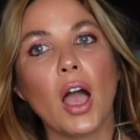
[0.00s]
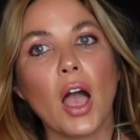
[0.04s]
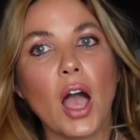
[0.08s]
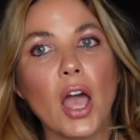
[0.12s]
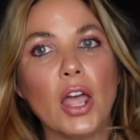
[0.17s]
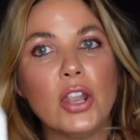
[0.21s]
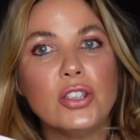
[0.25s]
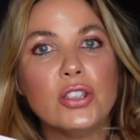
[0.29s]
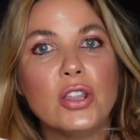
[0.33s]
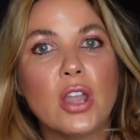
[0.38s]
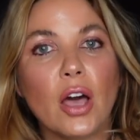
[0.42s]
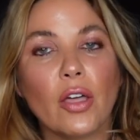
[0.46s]

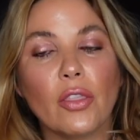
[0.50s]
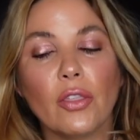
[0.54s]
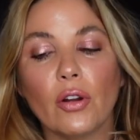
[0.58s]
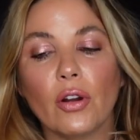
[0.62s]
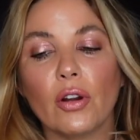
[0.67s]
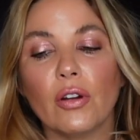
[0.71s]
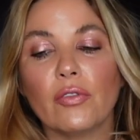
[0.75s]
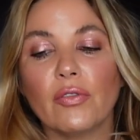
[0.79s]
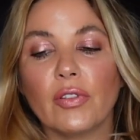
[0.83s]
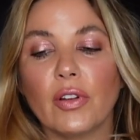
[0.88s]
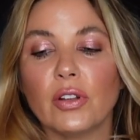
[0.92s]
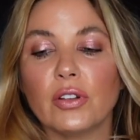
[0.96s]

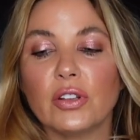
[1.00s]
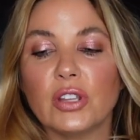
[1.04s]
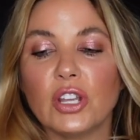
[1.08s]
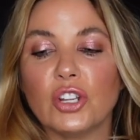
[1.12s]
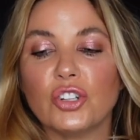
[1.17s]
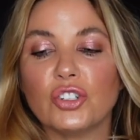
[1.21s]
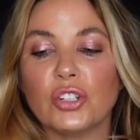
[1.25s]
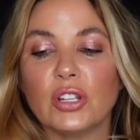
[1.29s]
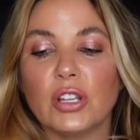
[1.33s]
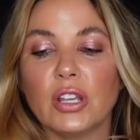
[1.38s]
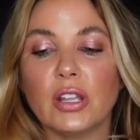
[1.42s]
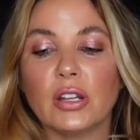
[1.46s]
Another
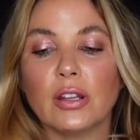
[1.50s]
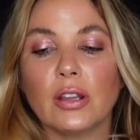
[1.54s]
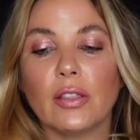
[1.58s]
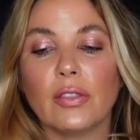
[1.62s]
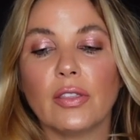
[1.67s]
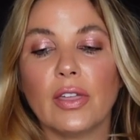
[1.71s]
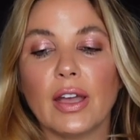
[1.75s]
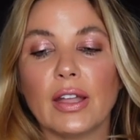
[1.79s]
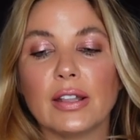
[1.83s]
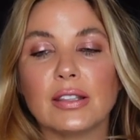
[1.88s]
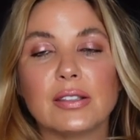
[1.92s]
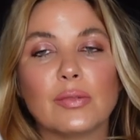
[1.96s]

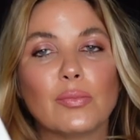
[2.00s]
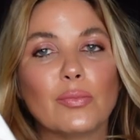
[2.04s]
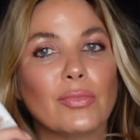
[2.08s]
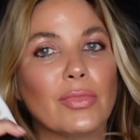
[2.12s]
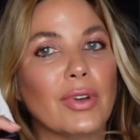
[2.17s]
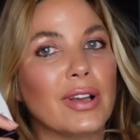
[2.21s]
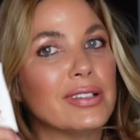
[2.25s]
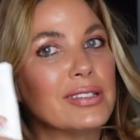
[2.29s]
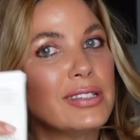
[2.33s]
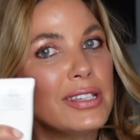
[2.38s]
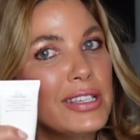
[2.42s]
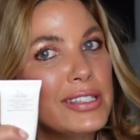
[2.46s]
foundation that's
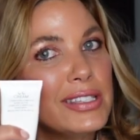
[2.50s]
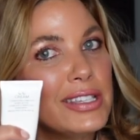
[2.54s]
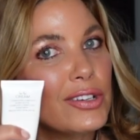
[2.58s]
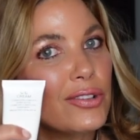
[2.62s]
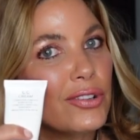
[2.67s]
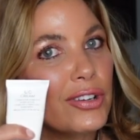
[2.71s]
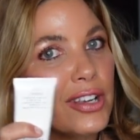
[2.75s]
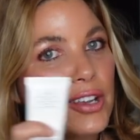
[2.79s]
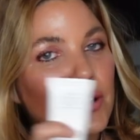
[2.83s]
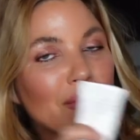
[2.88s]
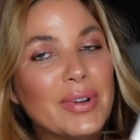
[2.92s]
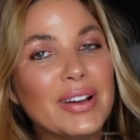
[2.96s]
a CC
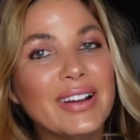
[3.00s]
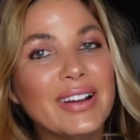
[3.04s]
cream